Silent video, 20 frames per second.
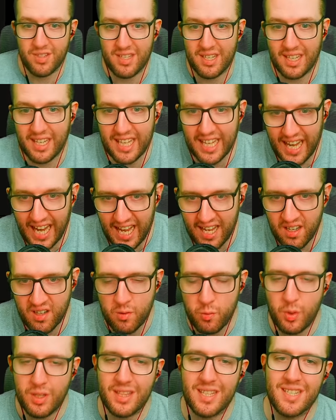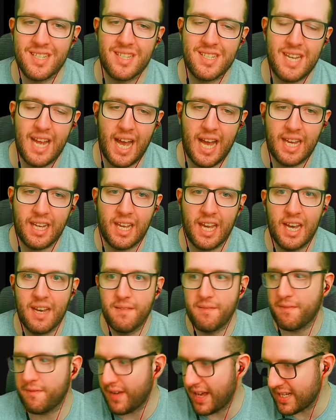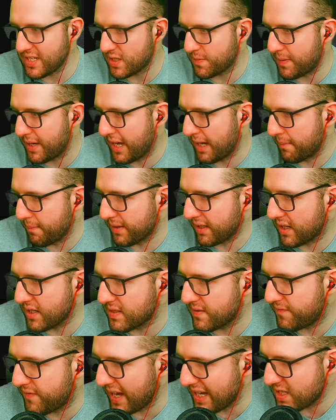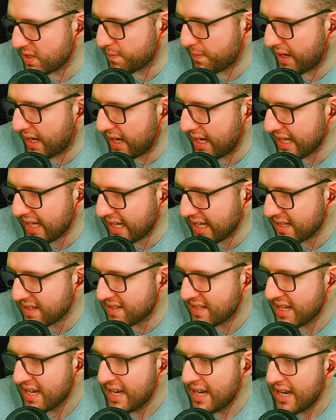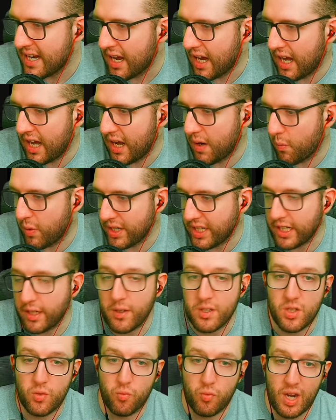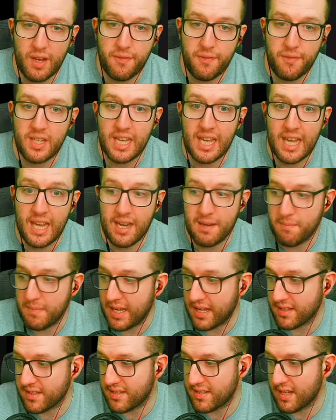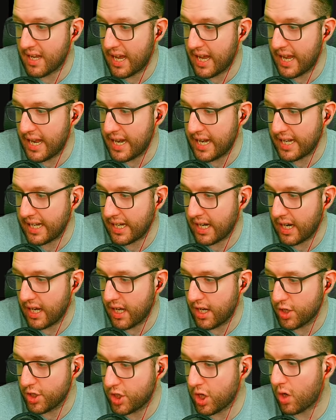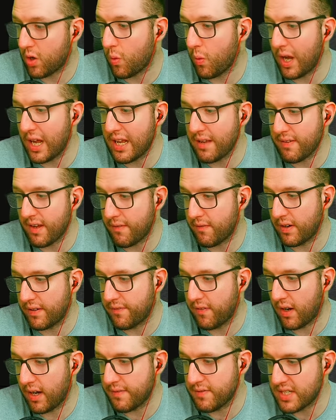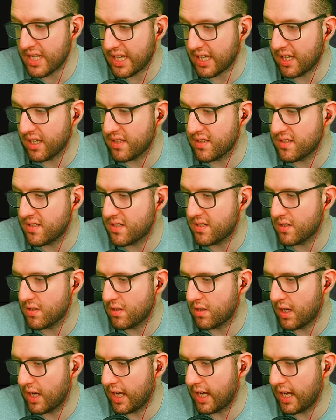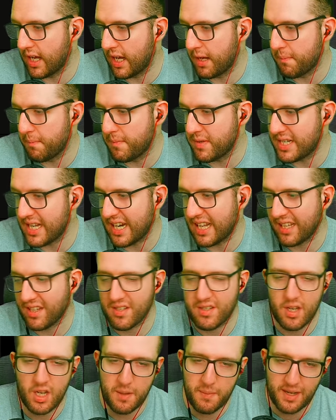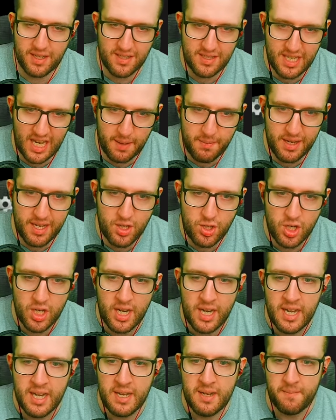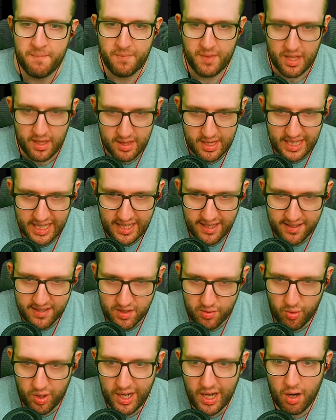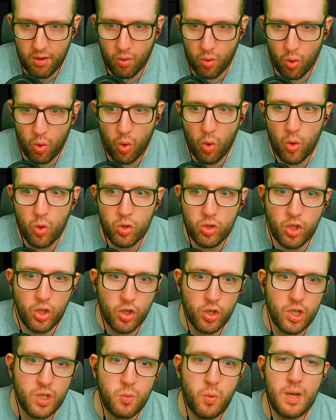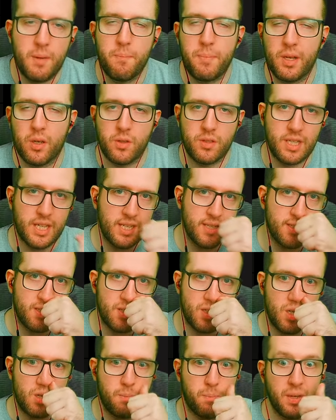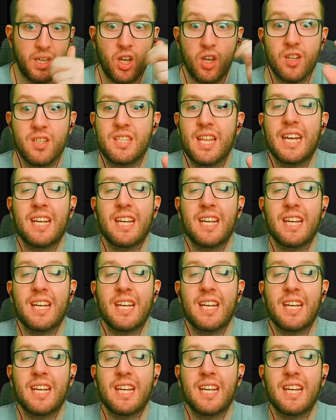again with the Stag and Vesper, because Vesper is when you use a Rift, it emits a shockwave every 5 seconds, dealing a certain amount of damage. These three are all good when built into because they